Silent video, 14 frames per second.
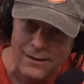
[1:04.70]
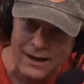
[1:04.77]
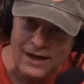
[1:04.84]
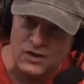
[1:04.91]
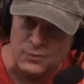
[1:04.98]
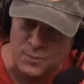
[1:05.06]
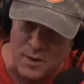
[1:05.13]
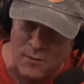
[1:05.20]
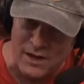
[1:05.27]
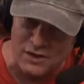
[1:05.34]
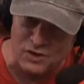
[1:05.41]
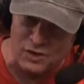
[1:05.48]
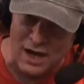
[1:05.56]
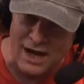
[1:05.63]

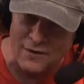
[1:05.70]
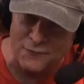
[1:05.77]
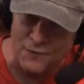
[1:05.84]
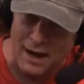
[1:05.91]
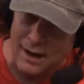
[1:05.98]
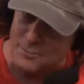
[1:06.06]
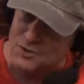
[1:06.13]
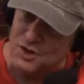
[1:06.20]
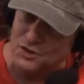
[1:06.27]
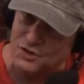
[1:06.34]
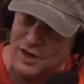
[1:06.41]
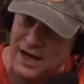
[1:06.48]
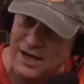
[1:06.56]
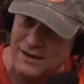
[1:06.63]
Experience life, I'm just
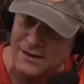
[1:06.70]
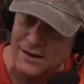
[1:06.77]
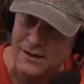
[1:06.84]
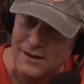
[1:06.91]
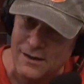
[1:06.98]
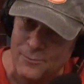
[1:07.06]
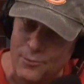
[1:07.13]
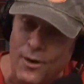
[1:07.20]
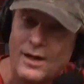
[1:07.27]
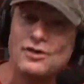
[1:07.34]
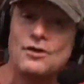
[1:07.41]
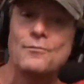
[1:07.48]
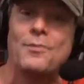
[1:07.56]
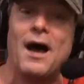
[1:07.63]
saying.
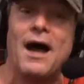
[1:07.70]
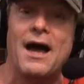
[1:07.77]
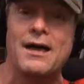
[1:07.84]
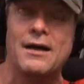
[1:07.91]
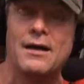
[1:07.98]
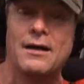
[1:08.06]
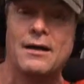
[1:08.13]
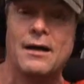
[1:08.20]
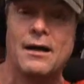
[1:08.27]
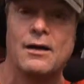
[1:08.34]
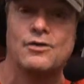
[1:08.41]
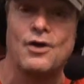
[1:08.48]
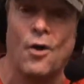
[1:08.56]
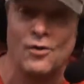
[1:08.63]
Brought to you by
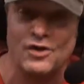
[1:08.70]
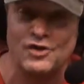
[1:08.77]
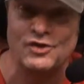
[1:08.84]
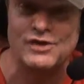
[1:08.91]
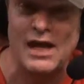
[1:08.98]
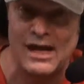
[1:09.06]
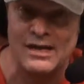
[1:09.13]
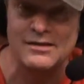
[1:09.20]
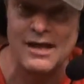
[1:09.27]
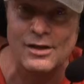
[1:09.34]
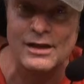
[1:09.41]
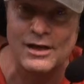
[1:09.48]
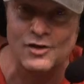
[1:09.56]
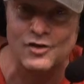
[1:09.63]
Tony's Italian
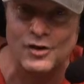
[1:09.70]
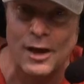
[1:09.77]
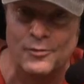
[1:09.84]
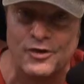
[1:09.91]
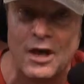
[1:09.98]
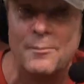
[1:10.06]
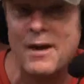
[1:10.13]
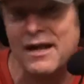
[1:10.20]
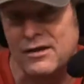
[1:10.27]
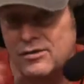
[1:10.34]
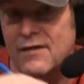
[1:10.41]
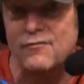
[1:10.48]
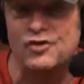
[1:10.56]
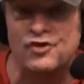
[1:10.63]
Deli and Subs. Come on
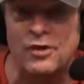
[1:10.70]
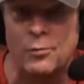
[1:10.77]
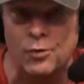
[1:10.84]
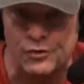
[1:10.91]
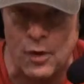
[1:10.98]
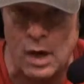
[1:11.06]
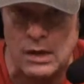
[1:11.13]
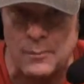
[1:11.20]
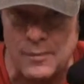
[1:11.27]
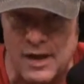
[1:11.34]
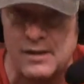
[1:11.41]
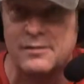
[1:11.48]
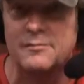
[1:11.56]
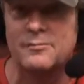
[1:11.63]
and have a sub. We'll talk
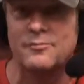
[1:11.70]
about it.